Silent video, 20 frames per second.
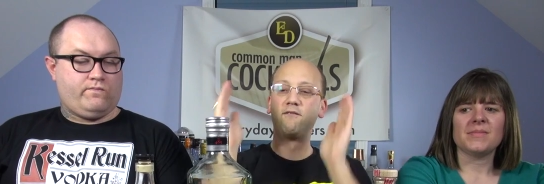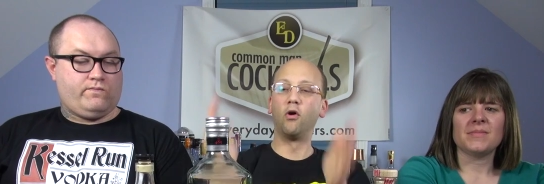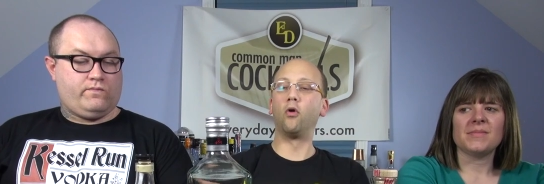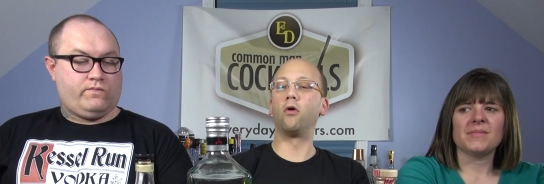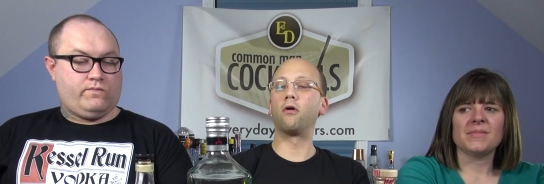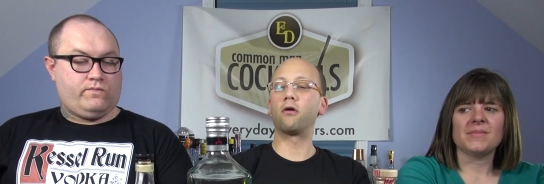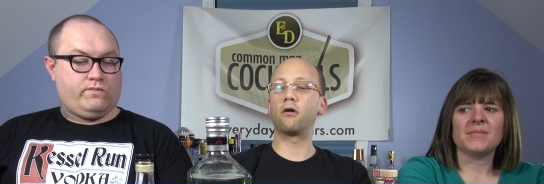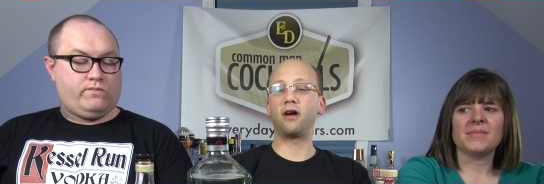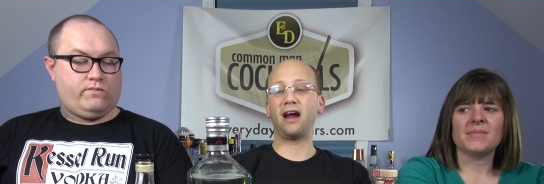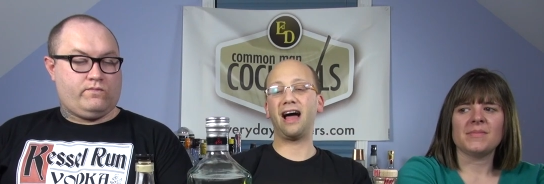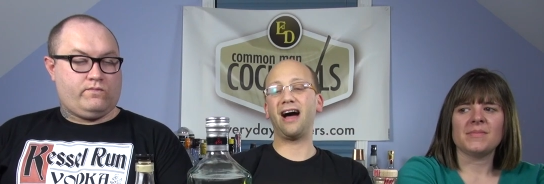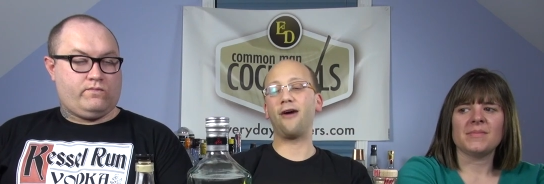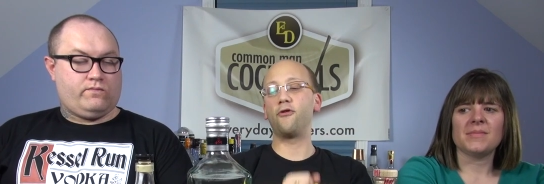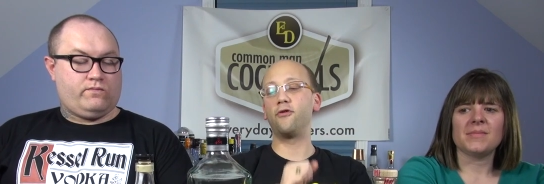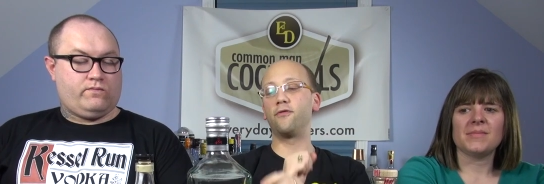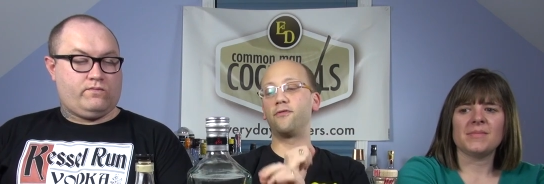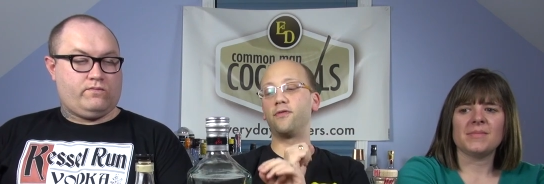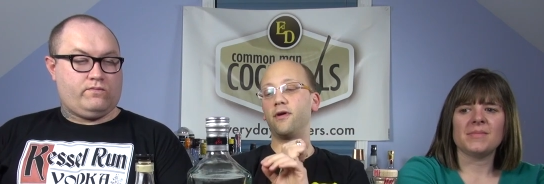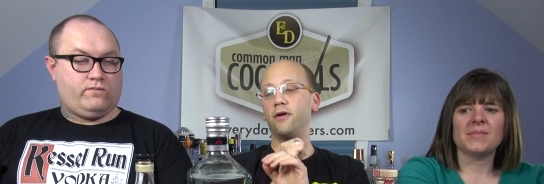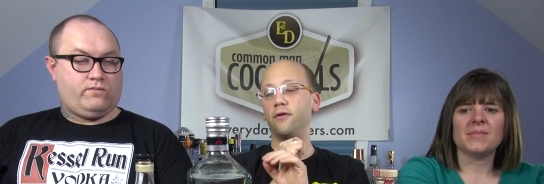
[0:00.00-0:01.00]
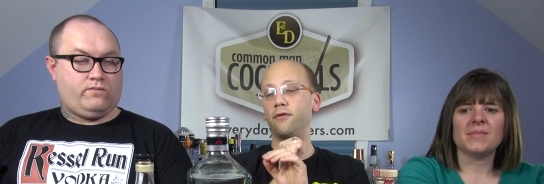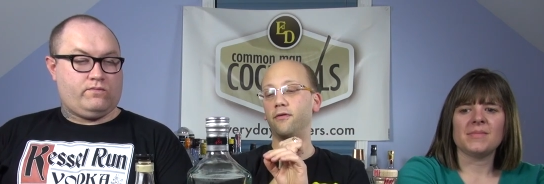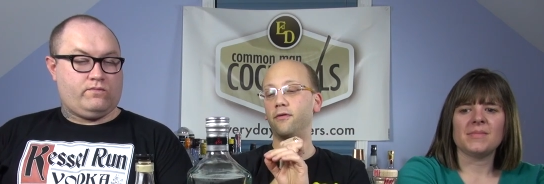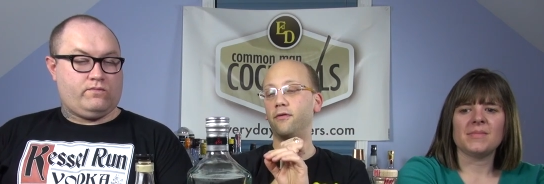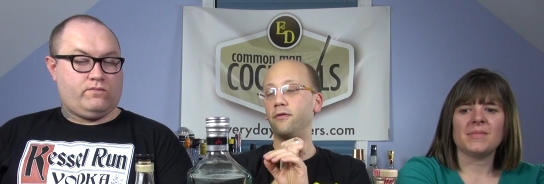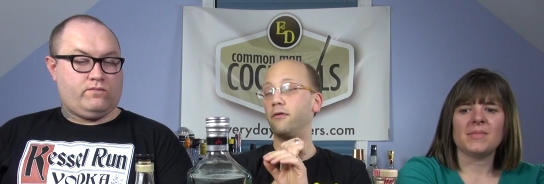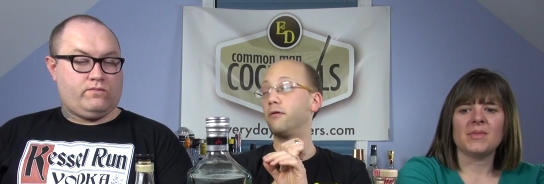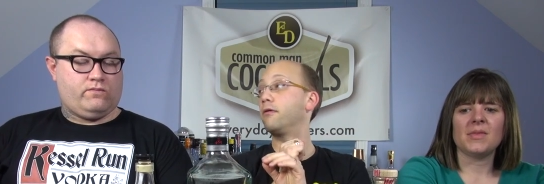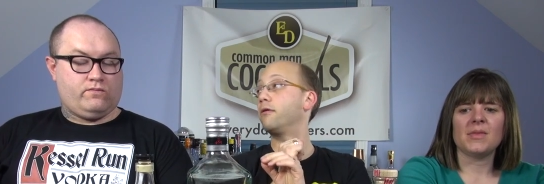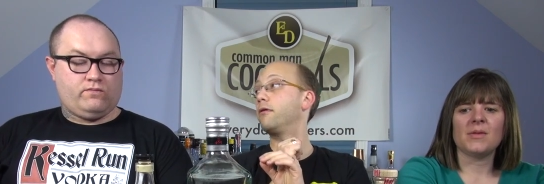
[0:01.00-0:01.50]
Speaker 1: four out of.
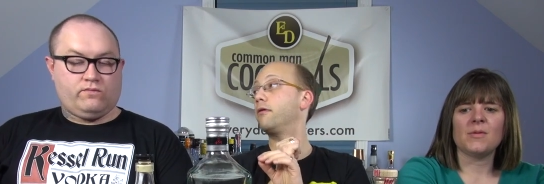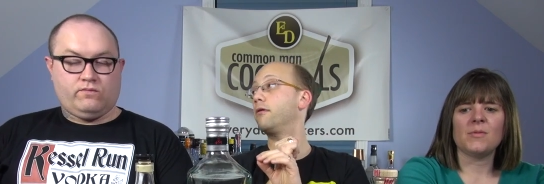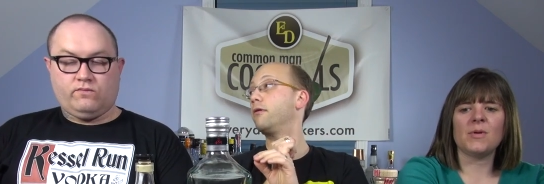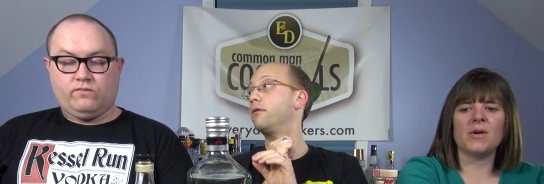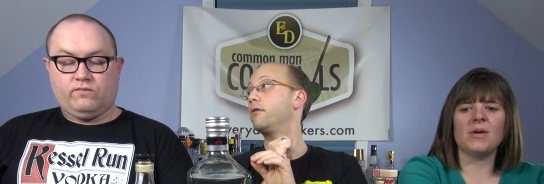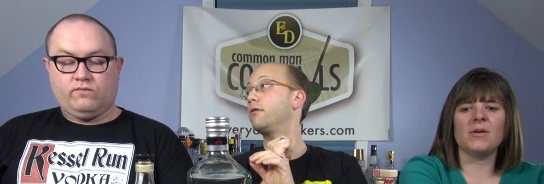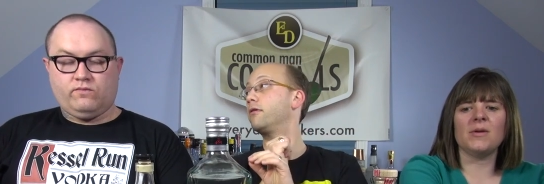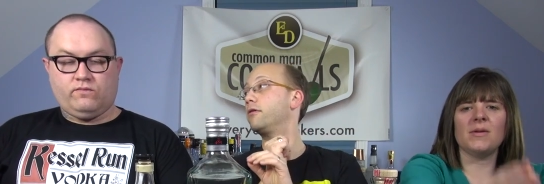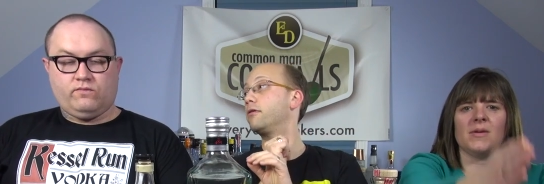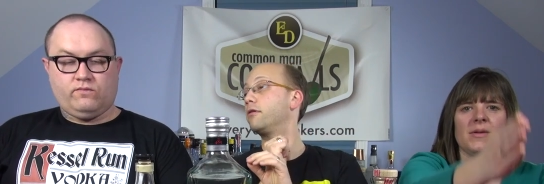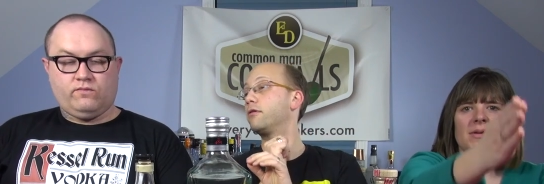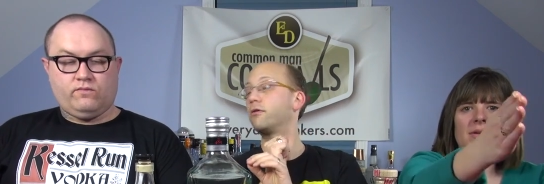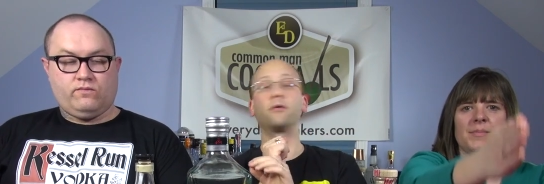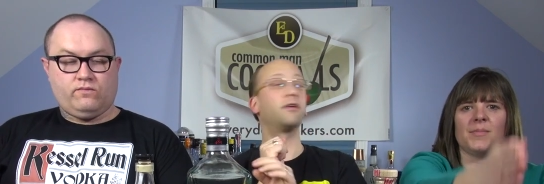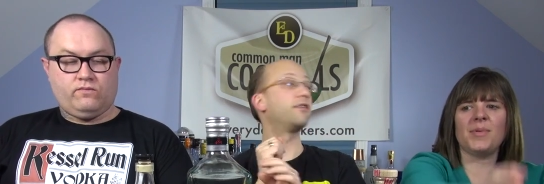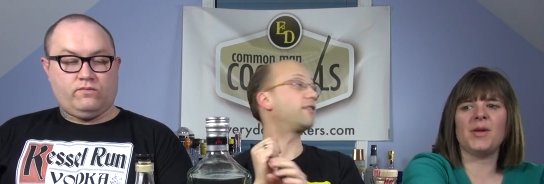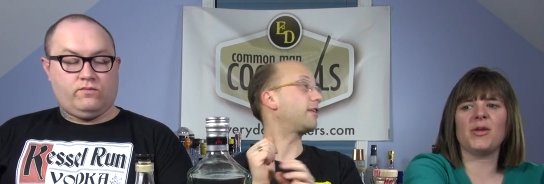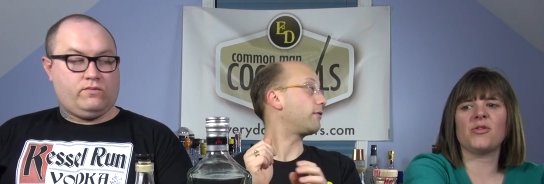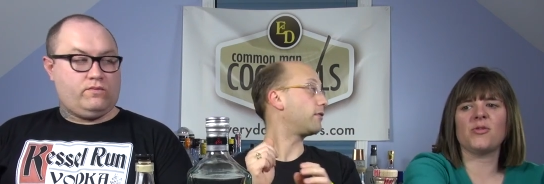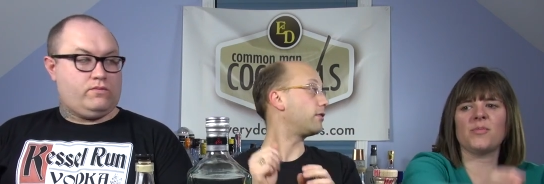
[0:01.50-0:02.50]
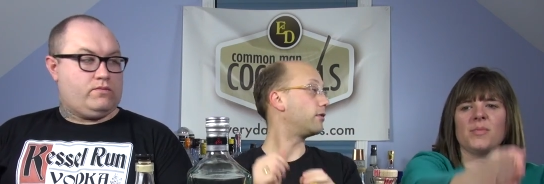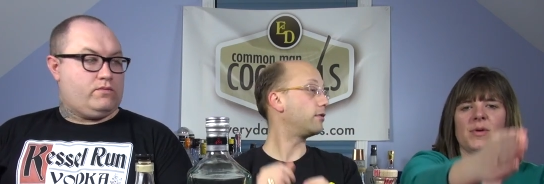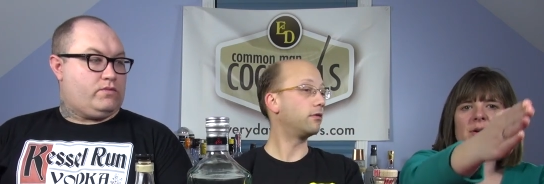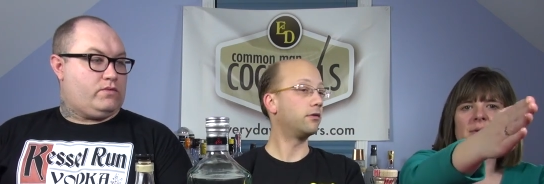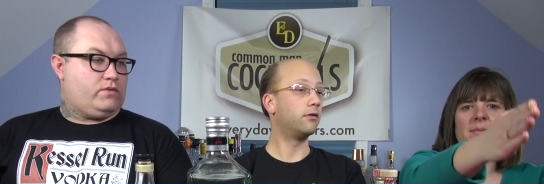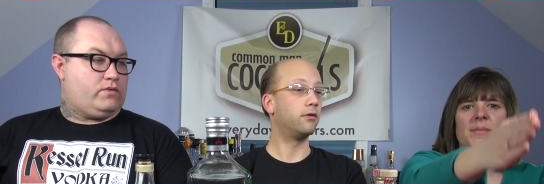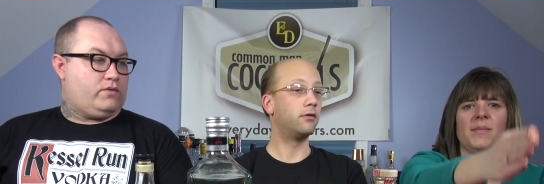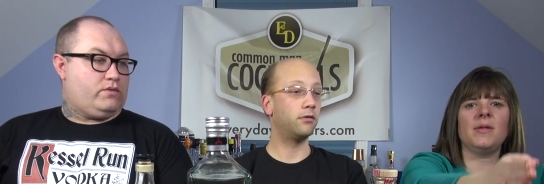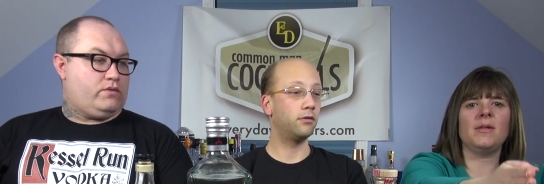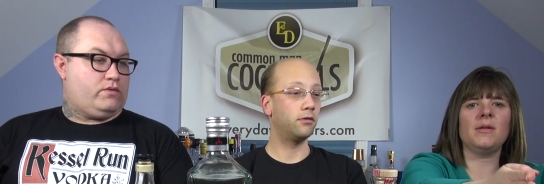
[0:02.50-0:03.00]
Speaker 2: Well, picture
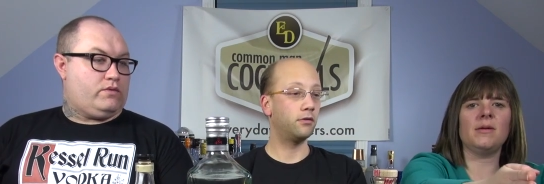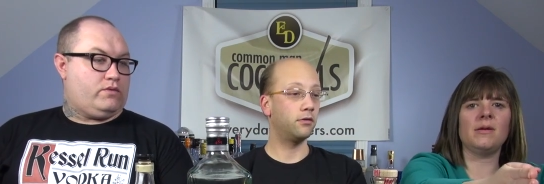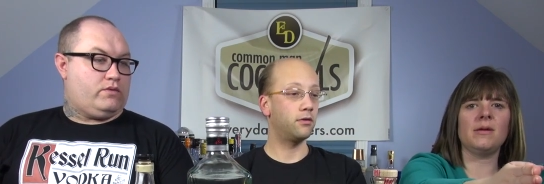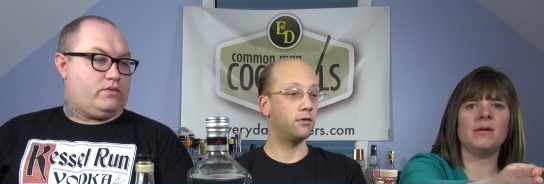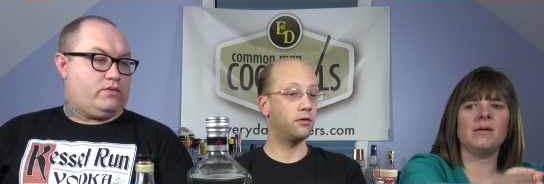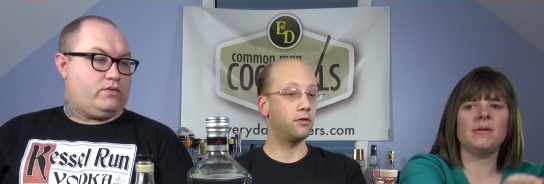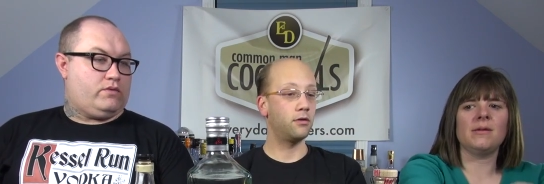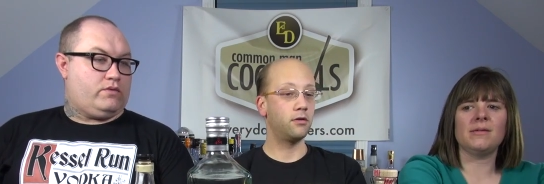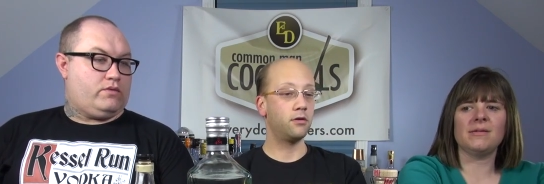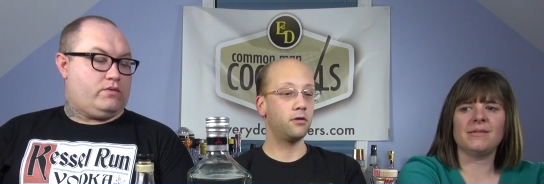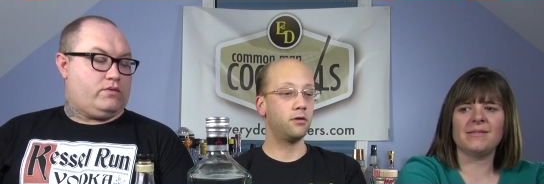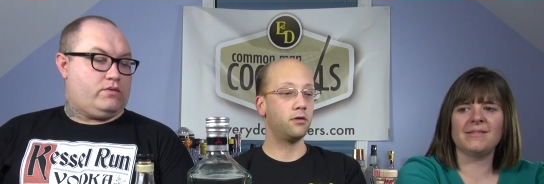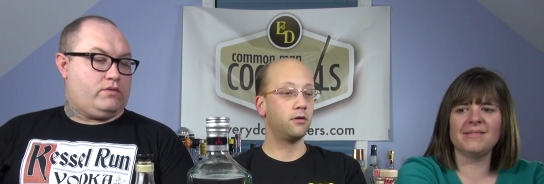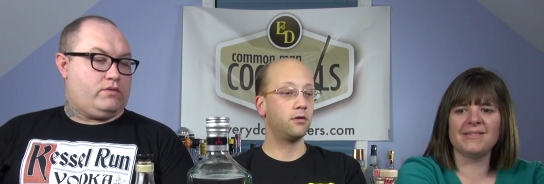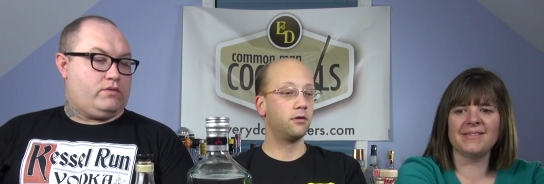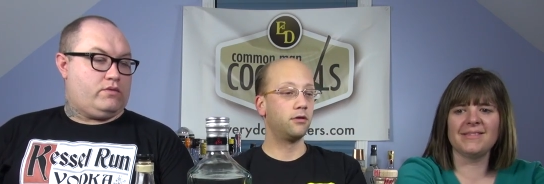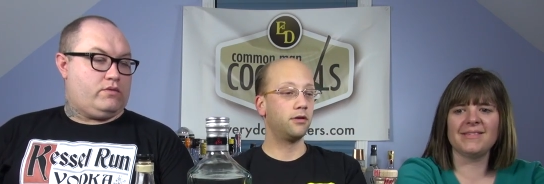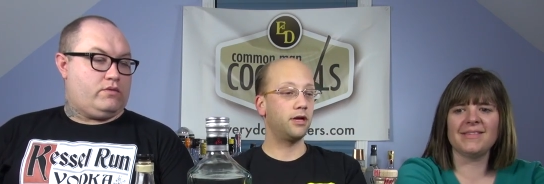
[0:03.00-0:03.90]
Martin Miller here, because